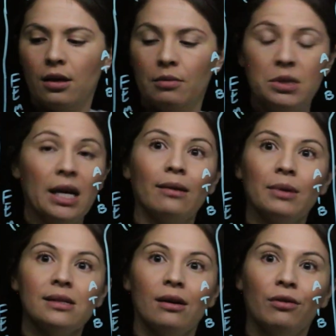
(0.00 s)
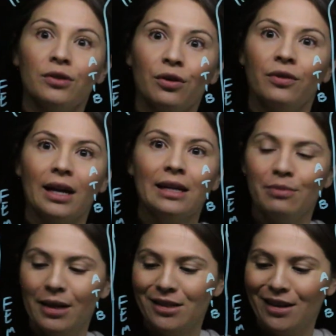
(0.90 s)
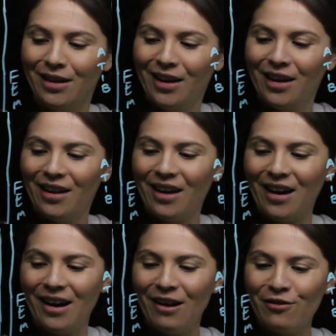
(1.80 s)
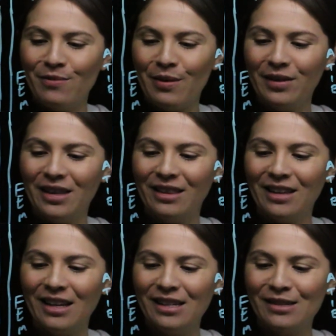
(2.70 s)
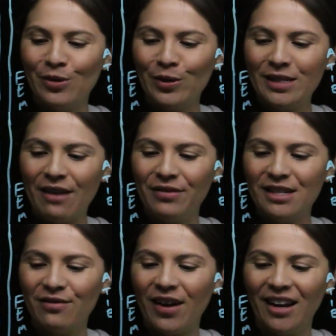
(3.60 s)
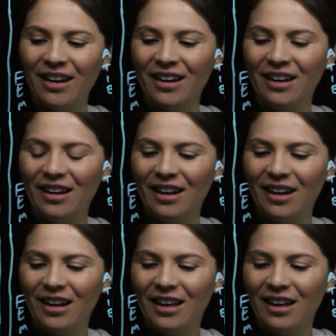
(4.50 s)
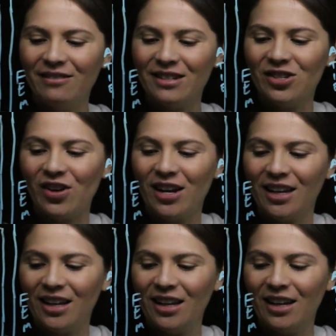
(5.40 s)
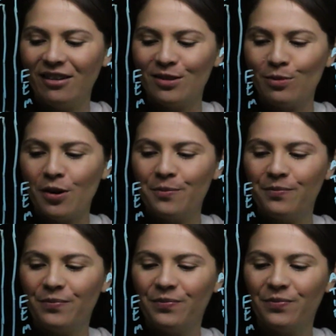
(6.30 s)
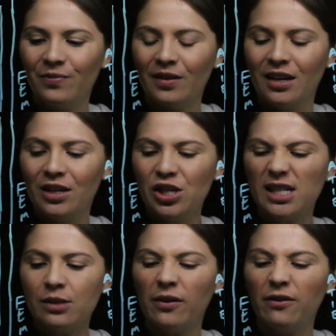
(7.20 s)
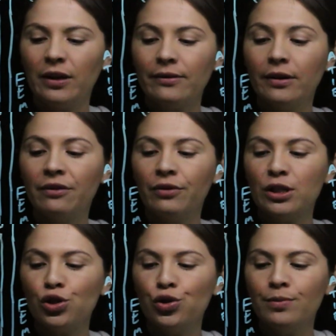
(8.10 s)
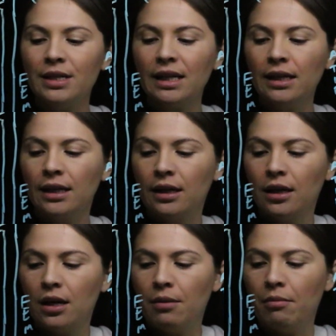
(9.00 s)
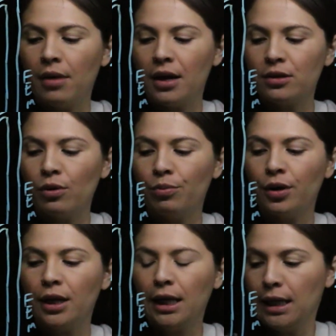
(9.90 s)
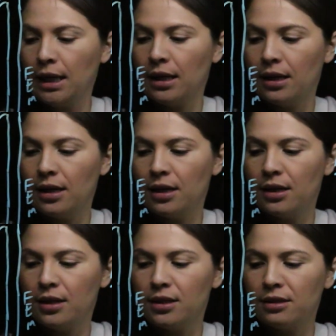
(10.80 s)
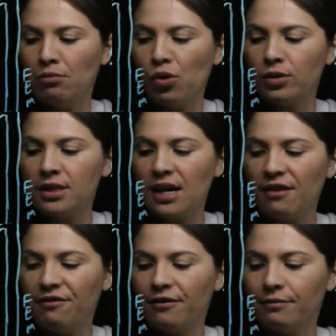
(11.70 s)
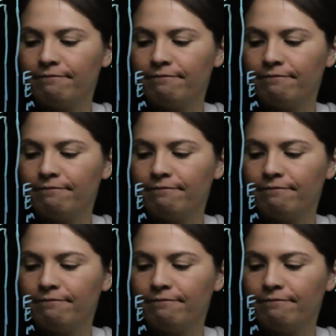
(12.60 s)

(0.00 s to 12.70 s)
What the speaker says: I'm telling myself, don't forget to mention, remember that the small saphenous vein was draining in here as well. Just if we're zoomed in, may as well put it in, small saph.